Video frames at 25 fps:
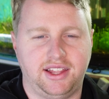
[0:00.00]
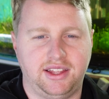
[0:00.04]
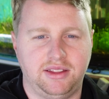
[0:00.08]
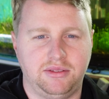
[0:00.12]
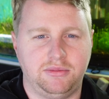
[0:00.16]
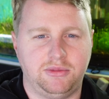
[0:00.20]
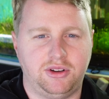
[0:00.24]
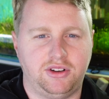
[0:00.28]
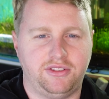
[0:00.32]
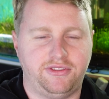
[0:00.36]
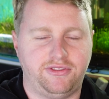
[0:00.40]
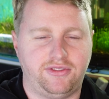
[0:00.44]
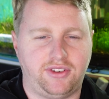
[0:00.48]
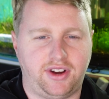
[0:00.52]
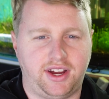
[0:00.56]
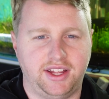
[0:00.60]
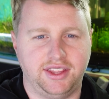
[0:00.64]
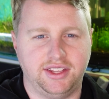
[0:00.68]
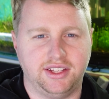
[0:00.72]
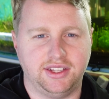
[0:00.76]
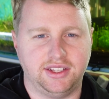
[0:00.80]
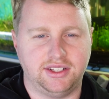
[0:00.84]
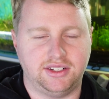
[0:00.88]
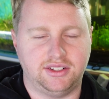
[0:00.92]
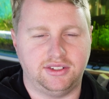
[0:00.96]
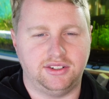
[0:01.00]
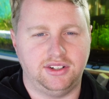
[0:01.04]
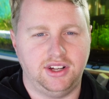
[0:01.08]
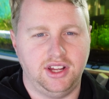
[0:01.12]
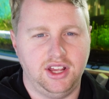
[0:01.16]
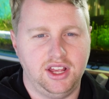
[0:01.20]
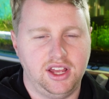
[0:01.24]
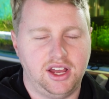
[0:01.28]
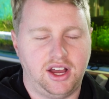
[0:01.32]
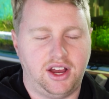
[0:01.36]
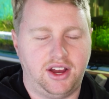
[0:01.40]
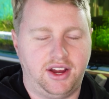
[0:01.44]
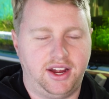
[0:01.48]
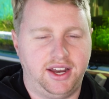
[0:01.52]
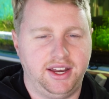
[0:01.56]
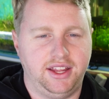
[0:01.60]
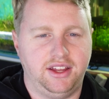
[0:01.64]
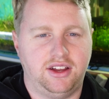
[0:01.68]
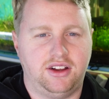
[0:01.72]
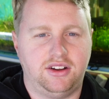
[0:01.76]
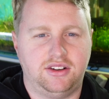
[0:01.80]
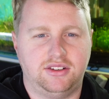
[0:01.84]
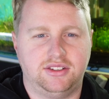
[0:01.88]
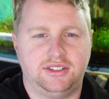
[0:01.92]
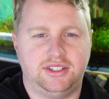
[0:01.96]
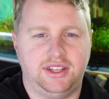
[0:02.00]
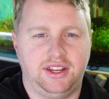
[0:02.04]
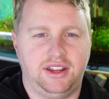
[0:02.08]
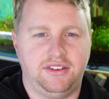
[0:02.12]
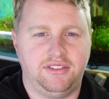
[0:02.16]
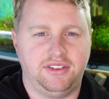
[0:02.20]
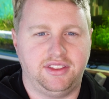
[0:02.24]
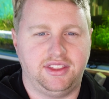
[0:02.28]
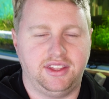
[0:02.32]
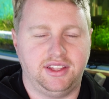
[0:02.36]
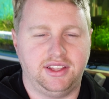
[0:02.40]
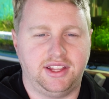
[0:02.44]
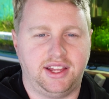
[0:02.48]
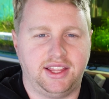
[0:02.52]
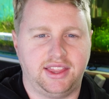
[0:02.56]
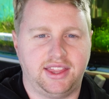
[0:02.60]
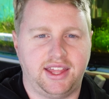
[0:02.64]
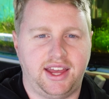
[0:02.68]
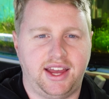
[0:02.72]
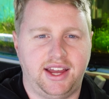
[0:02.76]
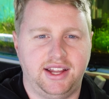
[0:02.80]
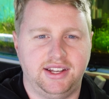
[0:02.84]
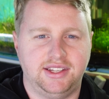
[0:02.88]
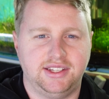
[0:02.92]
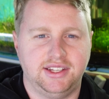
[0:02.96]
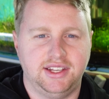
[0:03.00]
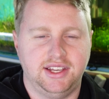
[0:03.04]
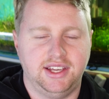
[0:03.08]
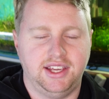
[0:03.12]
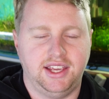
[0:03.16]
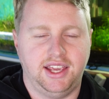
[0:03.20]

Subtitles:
Let them all find their little hidey holes and everything like that.